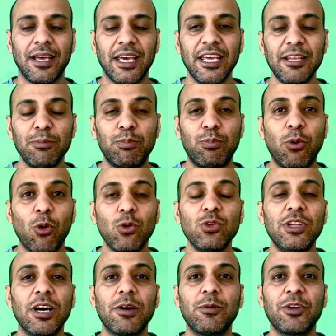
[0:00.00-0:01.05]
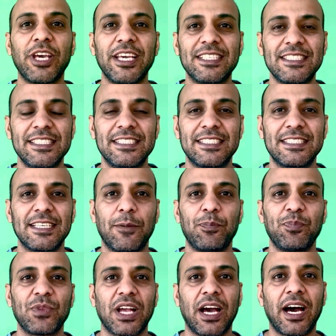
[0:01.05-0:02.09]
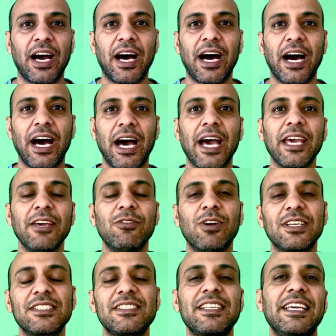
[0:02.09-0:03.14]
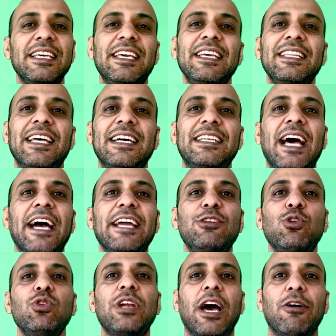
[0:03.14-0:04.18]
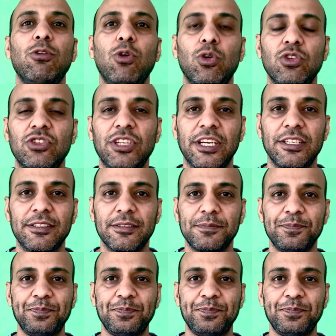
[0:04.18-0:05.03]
in both the cases, I was thinking that I don't have content.